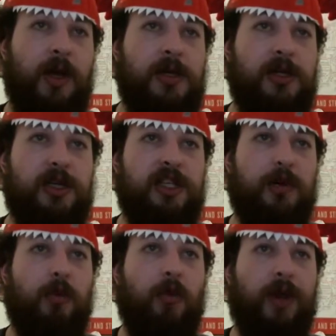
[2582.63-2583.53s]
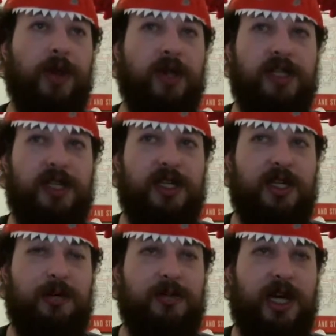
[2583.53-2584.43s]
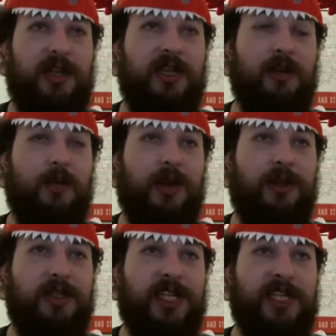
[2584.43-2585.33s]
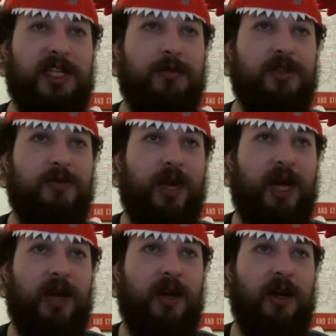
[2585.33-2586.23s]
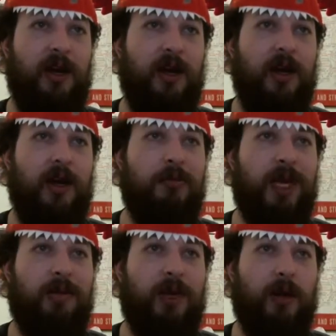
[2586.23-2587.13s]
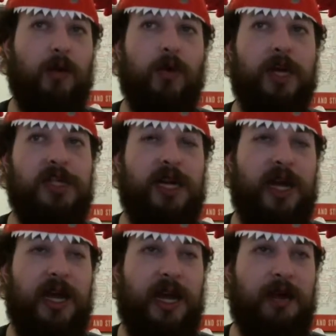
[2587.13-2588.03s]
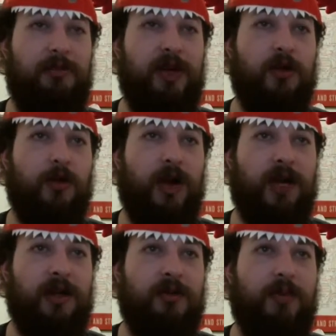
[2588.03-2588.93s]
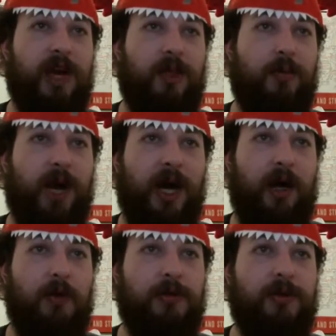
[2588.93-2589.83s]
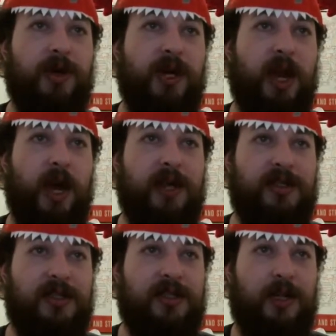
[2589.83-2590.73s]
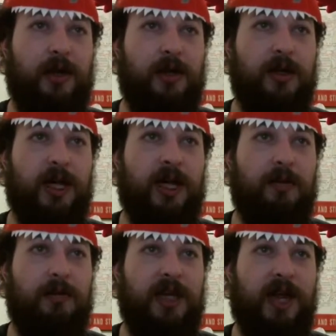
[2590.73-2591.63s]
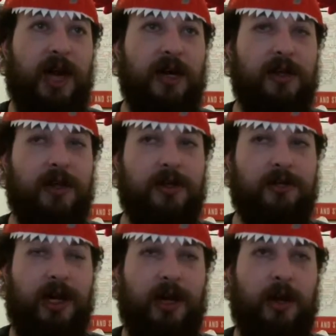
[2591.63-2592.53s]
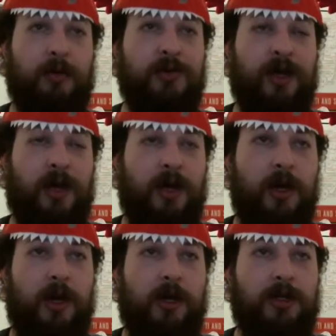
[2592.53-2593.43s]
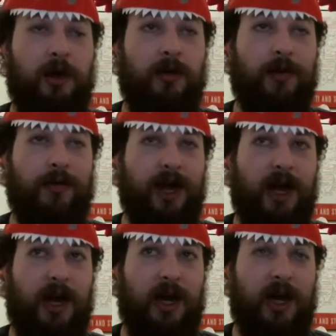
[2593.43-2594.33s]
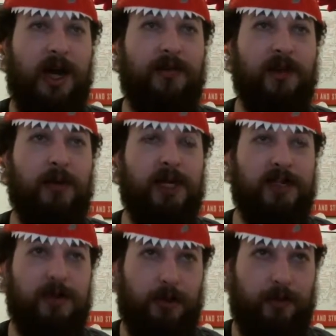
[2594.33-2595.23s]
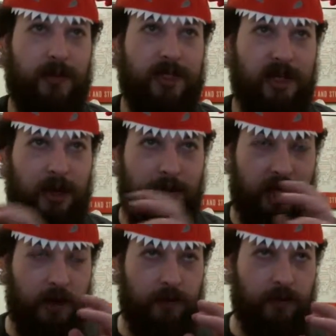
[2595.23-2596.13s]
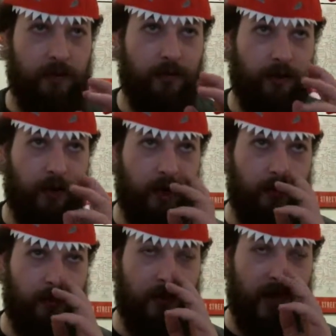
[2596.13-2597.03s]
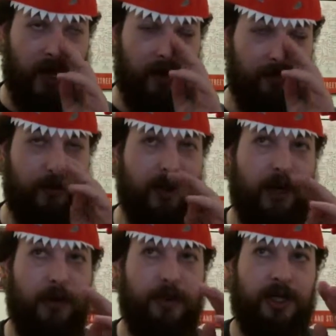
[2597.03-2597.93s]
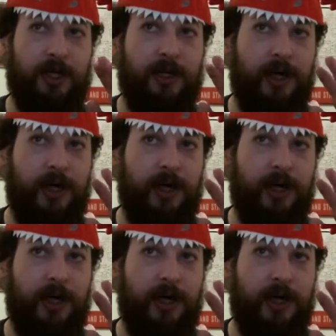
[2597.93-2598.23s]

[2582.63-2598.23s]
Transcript: Some weather systems, I think the weather systems might maybe originate and be directed by the biomes, but not necessarily be tied to those biomes. So if I've got a heavy windstorm that's coming over from the ocean,